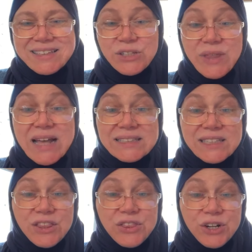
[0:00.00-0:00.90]
So
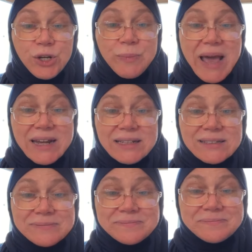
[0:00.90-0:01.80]
that's the third
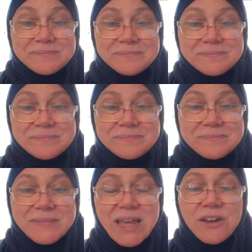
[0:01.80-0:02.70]
battle.
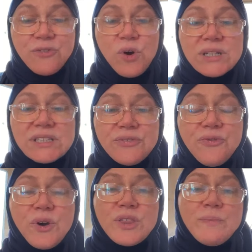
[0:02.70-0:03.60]
And of course, the
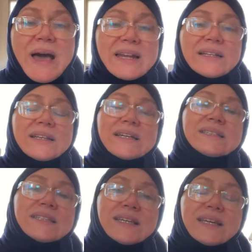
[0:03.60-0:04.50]
fourth battle
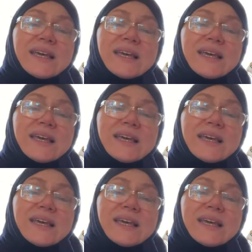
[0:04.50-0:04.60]
is